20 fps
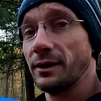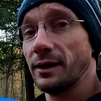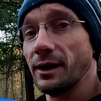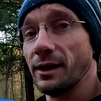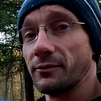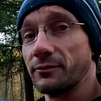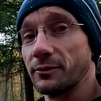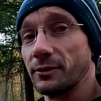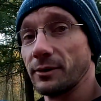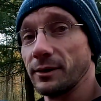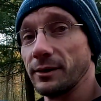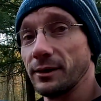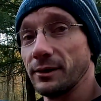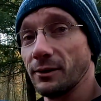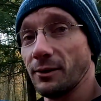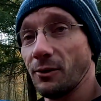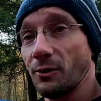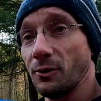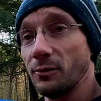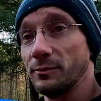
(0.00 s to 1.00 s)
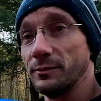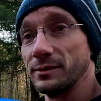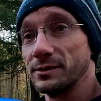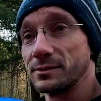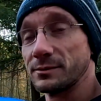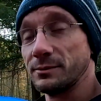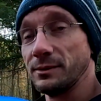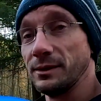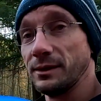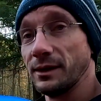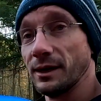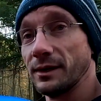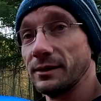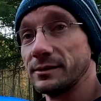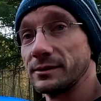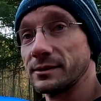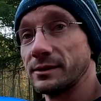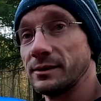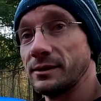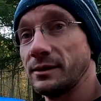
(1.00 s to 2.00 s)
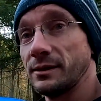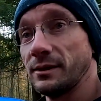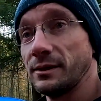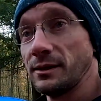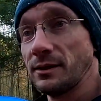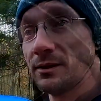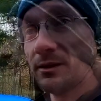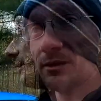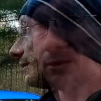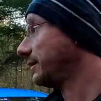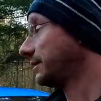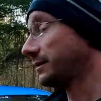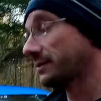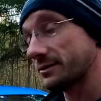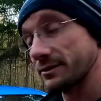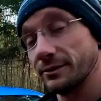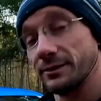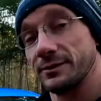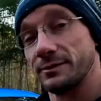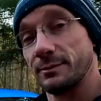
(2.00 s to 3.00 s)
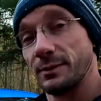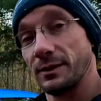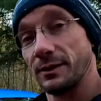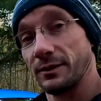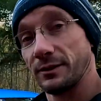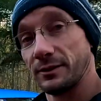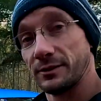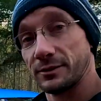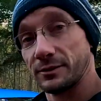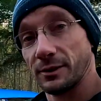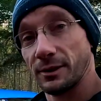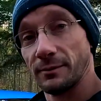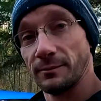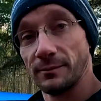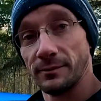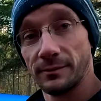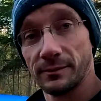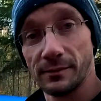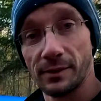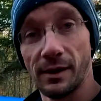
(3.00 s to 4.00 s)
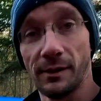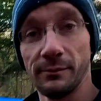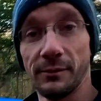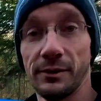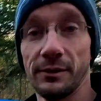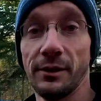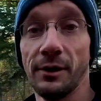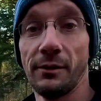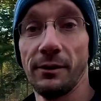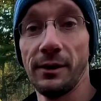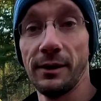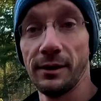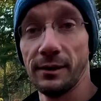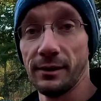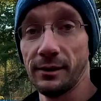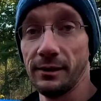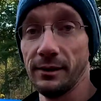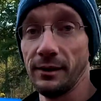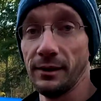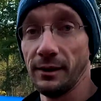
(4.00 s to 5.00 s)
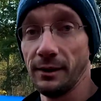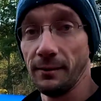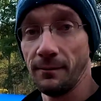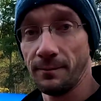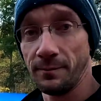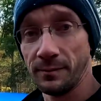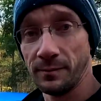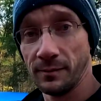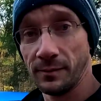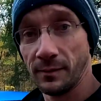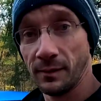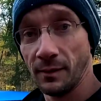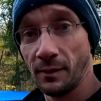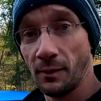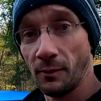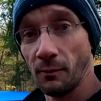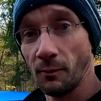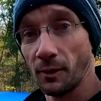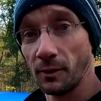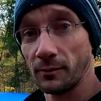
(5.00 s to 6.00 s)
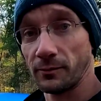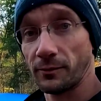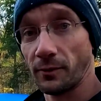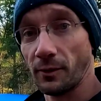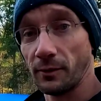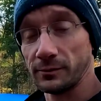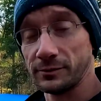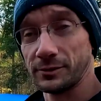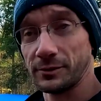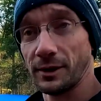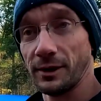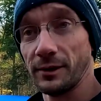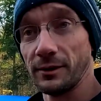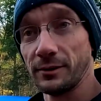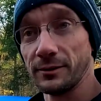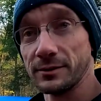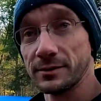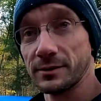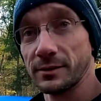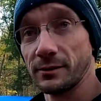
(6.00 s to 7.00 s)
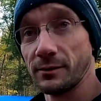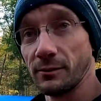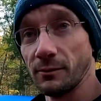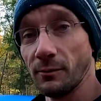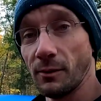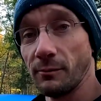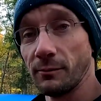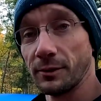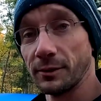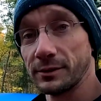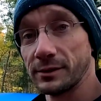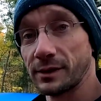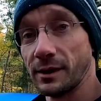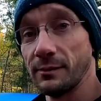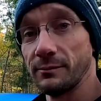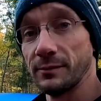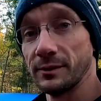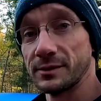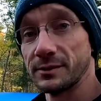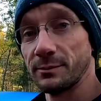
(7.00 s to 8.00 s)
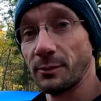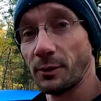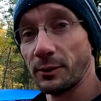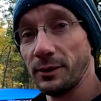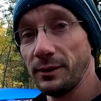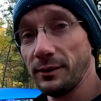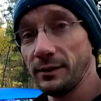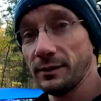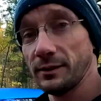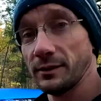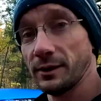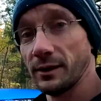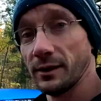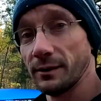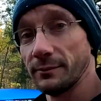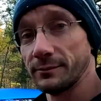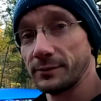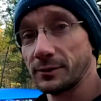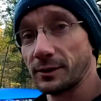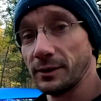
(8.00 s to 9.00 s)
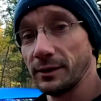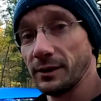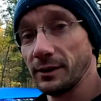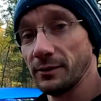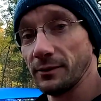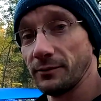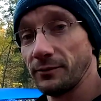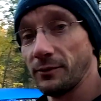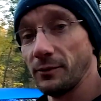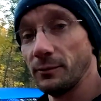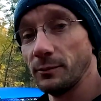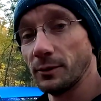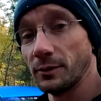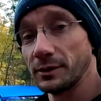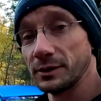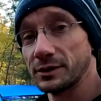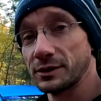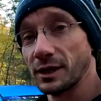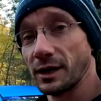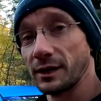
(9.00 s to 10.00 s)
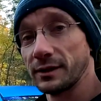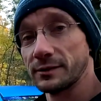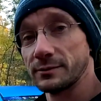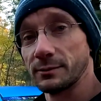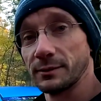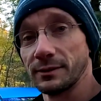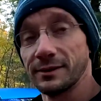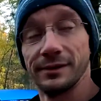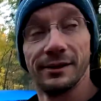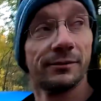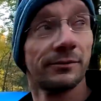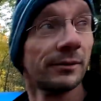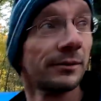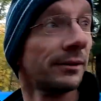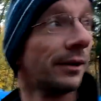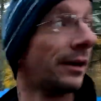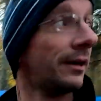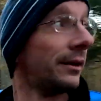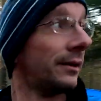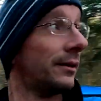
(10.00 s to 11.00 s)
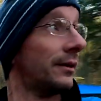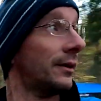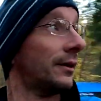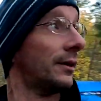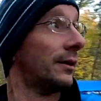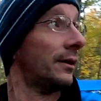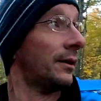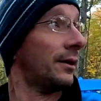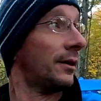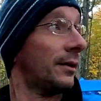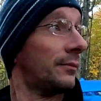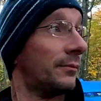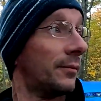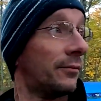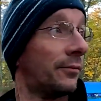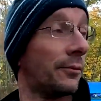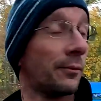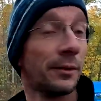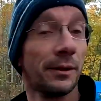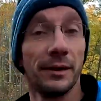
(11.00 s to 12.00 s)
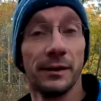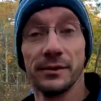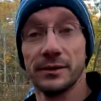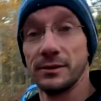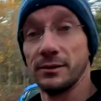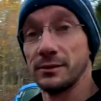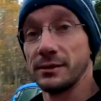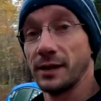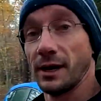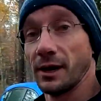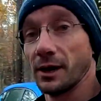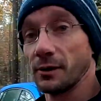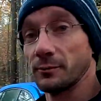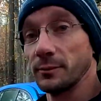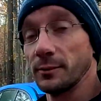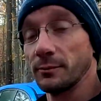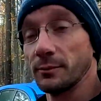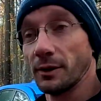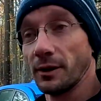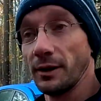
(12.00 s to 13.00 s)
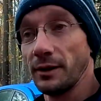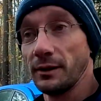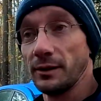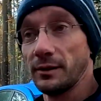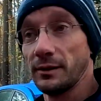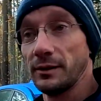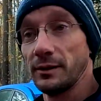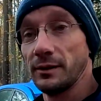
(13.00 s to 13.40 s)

after I get home this weekend. So it's been a good trip. I'm gonna go hit the waterfall trails one more time this morning. Try to get a few more shots with the different lighting before it gets too terribly bright.